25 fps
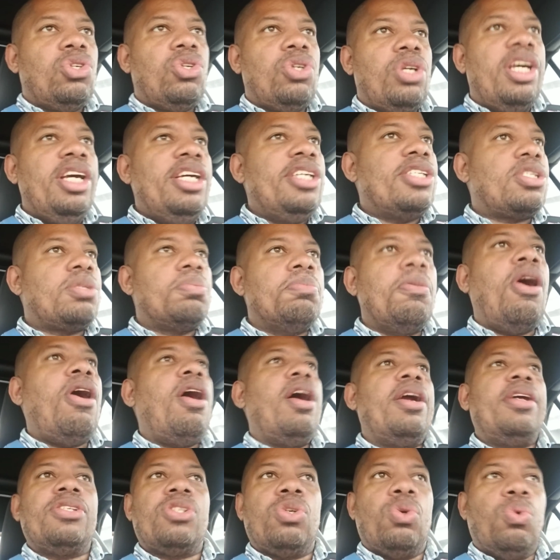He's
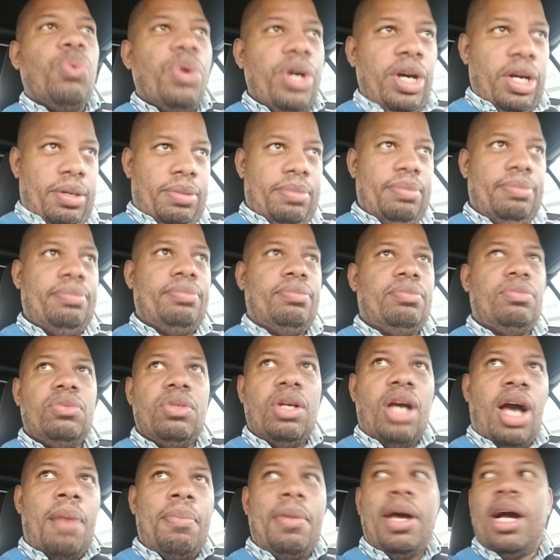smart as a whip.
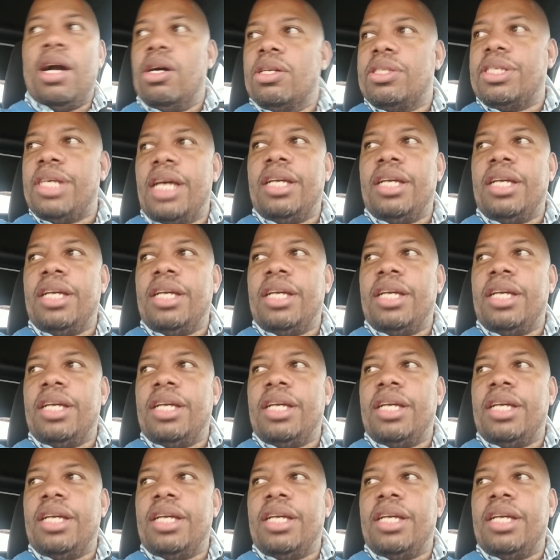I'm not going to take